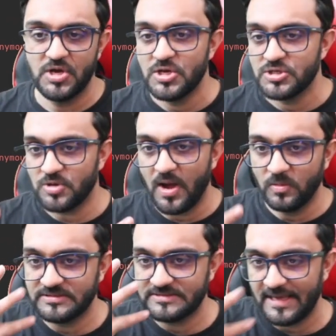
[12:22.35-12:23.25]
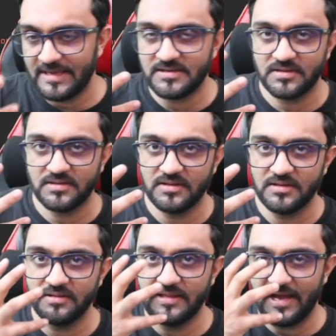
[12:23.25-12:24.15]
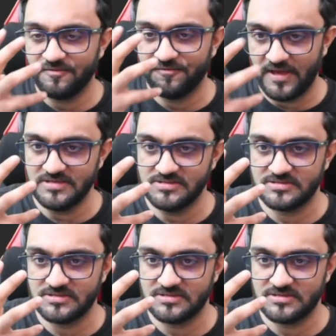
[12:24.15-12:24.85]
So I will take that face